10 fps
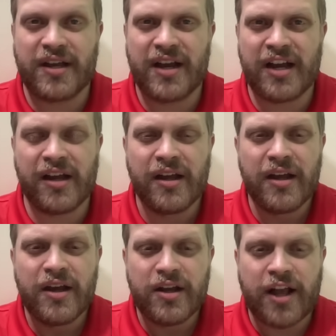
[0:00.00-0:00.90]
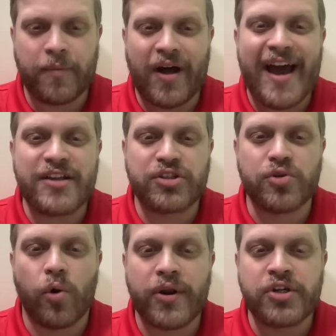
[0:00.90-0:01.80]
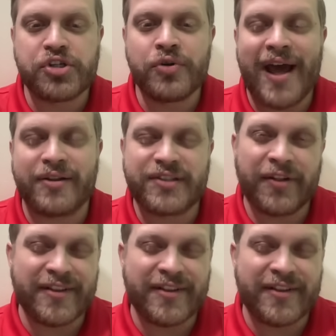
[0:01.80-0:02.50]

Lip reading: A couple high-scoring shootouts there.